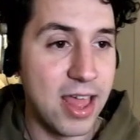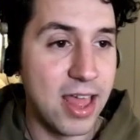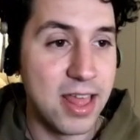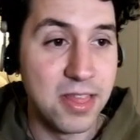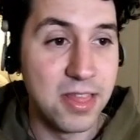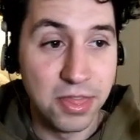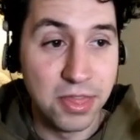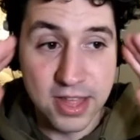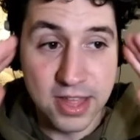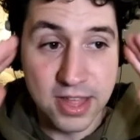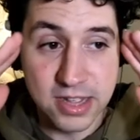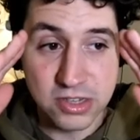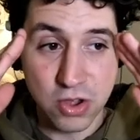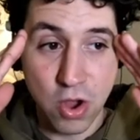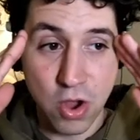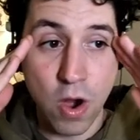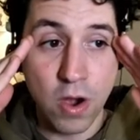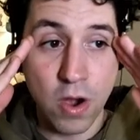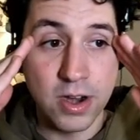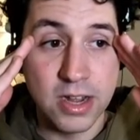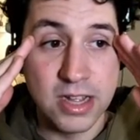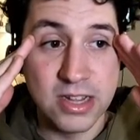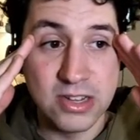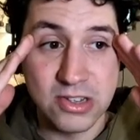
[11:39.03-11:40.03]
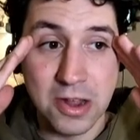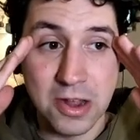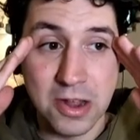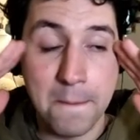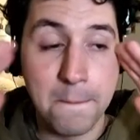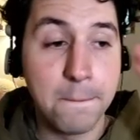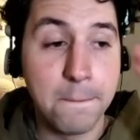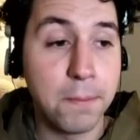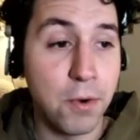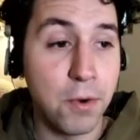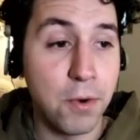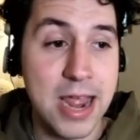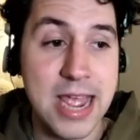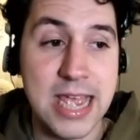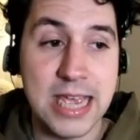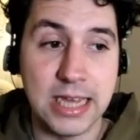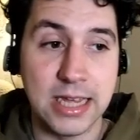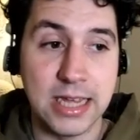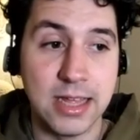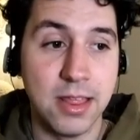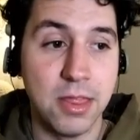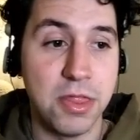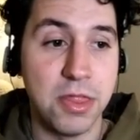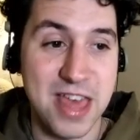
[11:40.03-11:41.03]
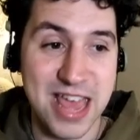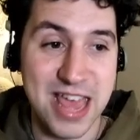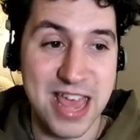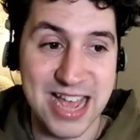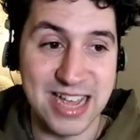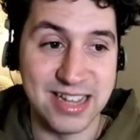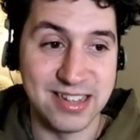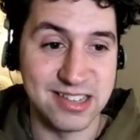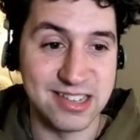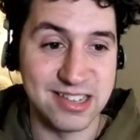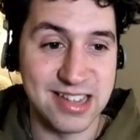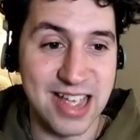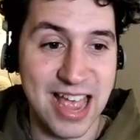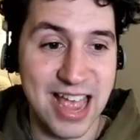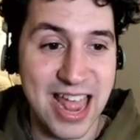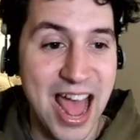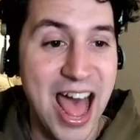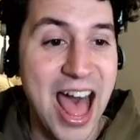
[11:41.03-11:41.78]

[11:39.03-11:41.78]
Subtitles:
This card is going to break things, and